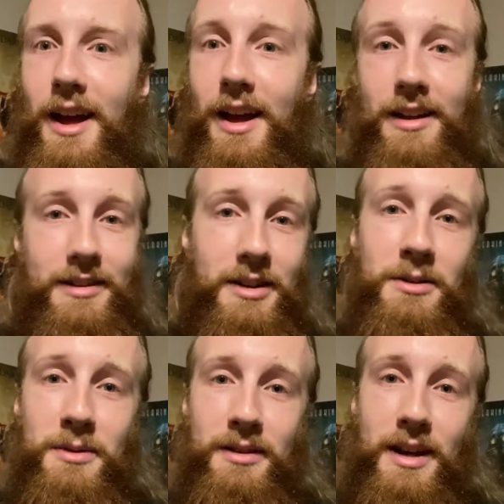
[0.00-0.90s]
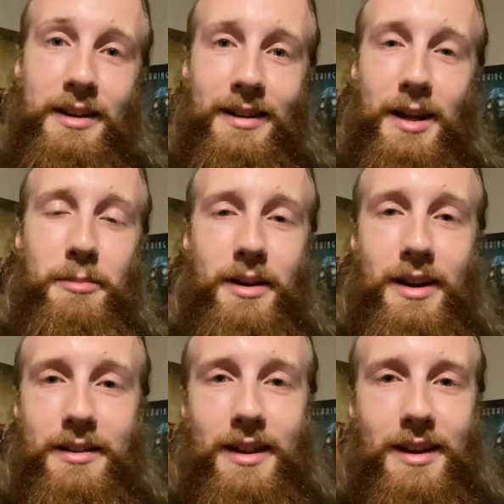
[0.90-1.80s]
And you know what? I can get
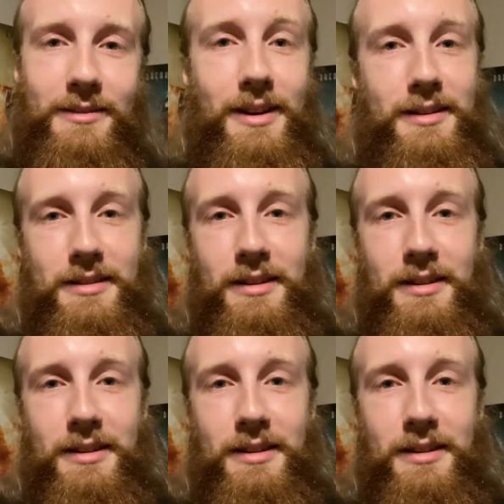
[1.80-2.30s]
behind that, right?